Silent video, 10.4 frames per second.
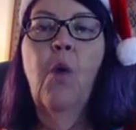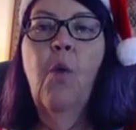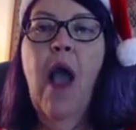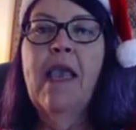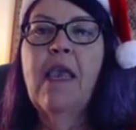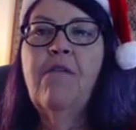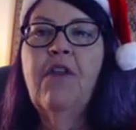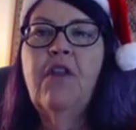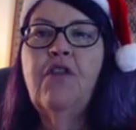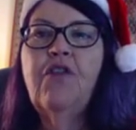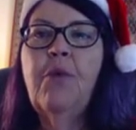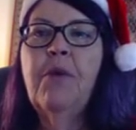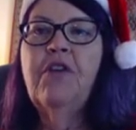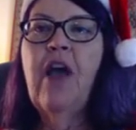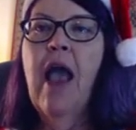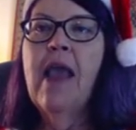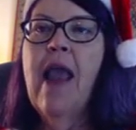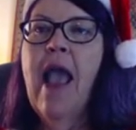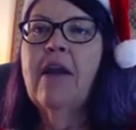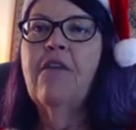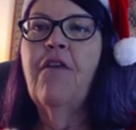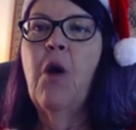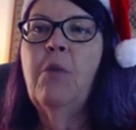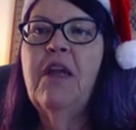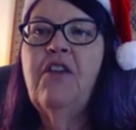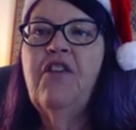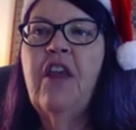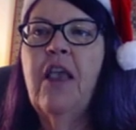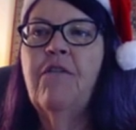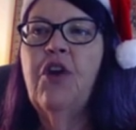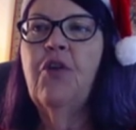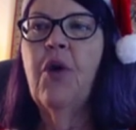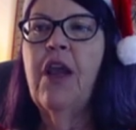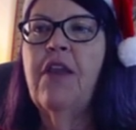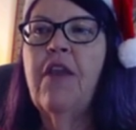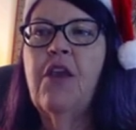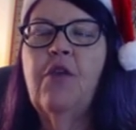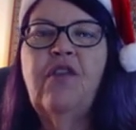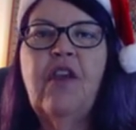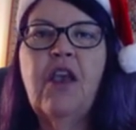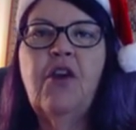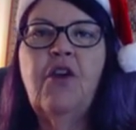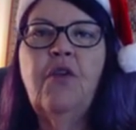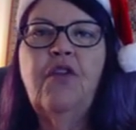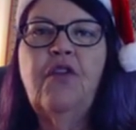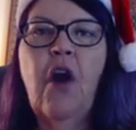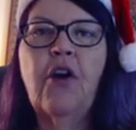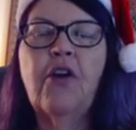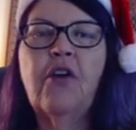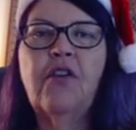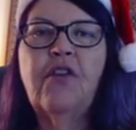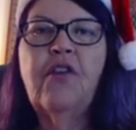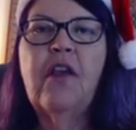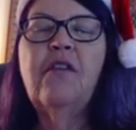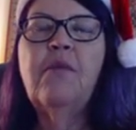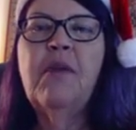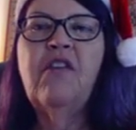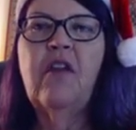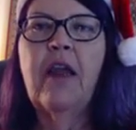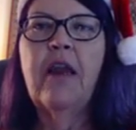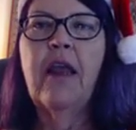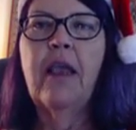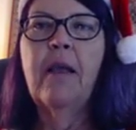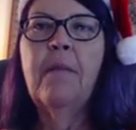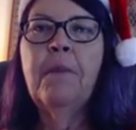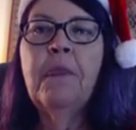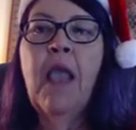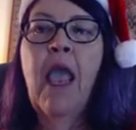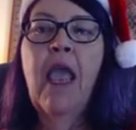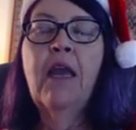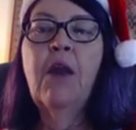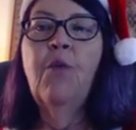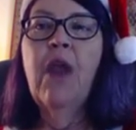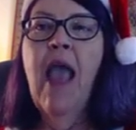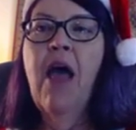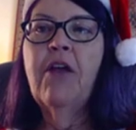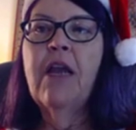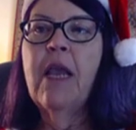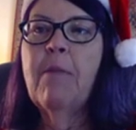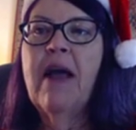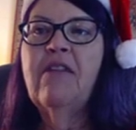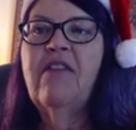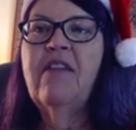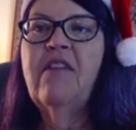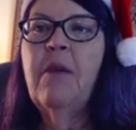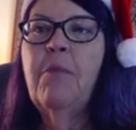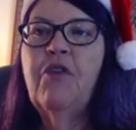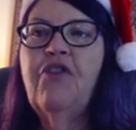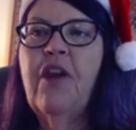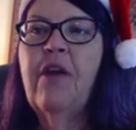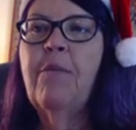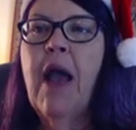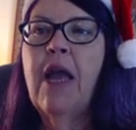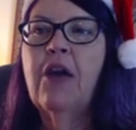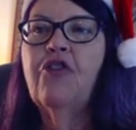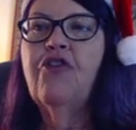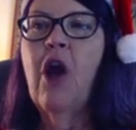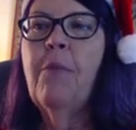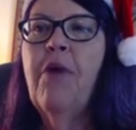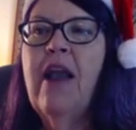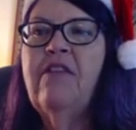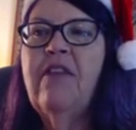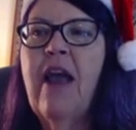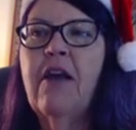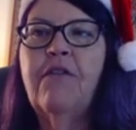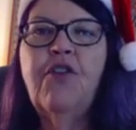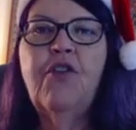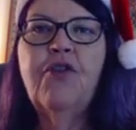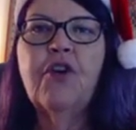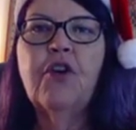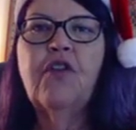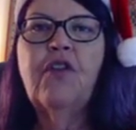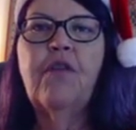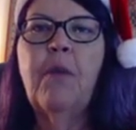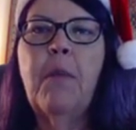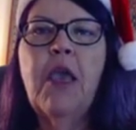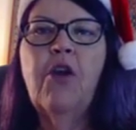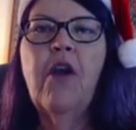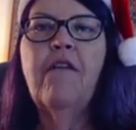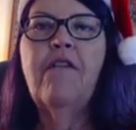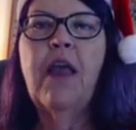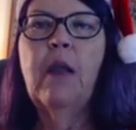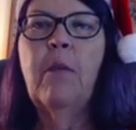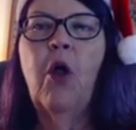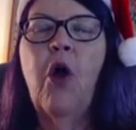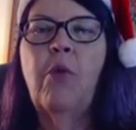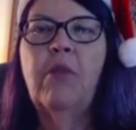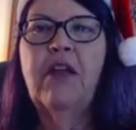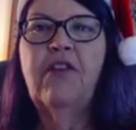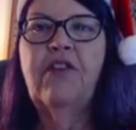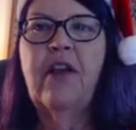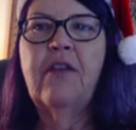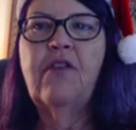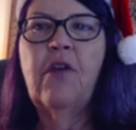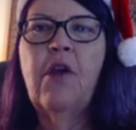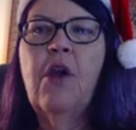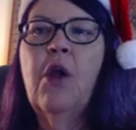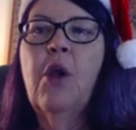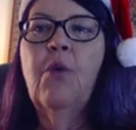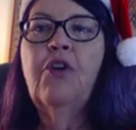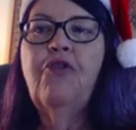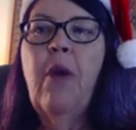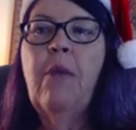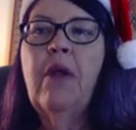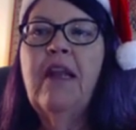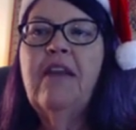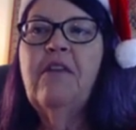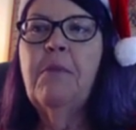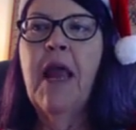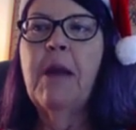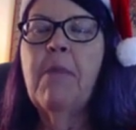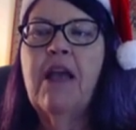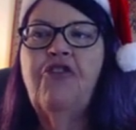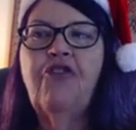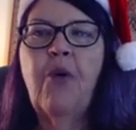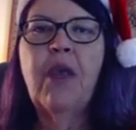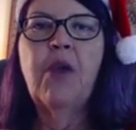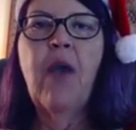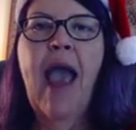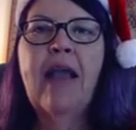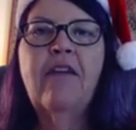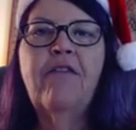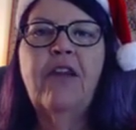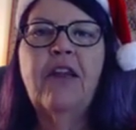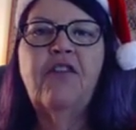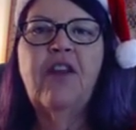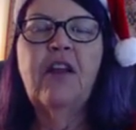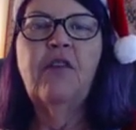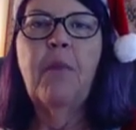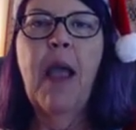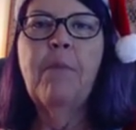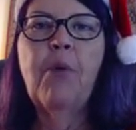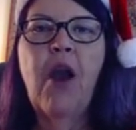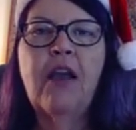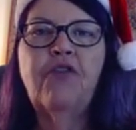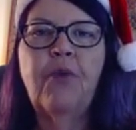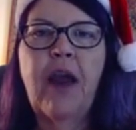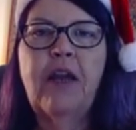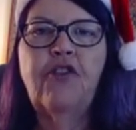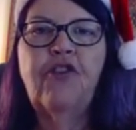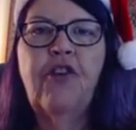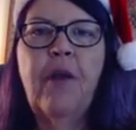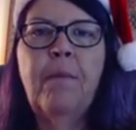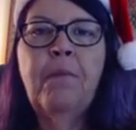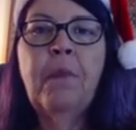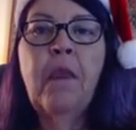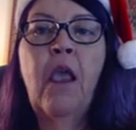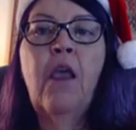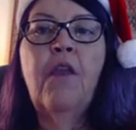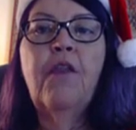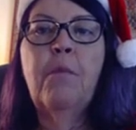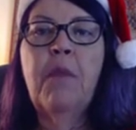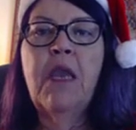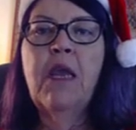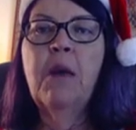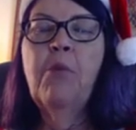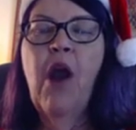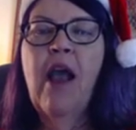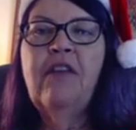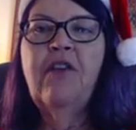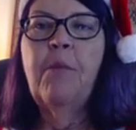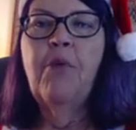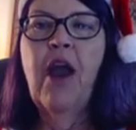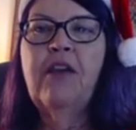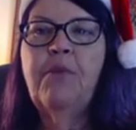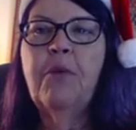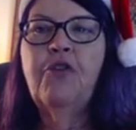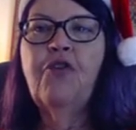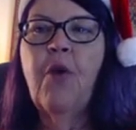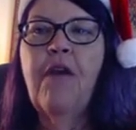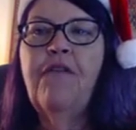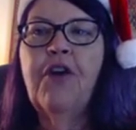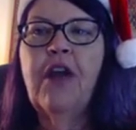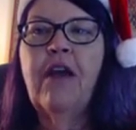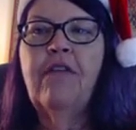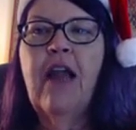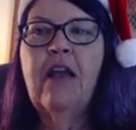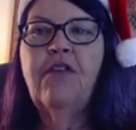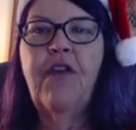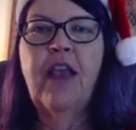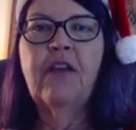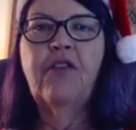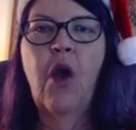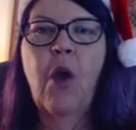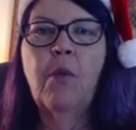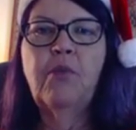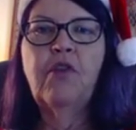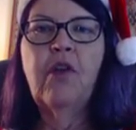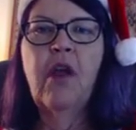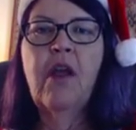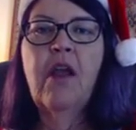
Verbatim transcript: Why even the super tight active home listing inventory that you see in news articles is misleading and in reality, about 60% of buyers are priced out of two thirds of the meager available home listings, which we will explain by showing you active listings by price range. The median price and price per square foot of Las Vegas homes.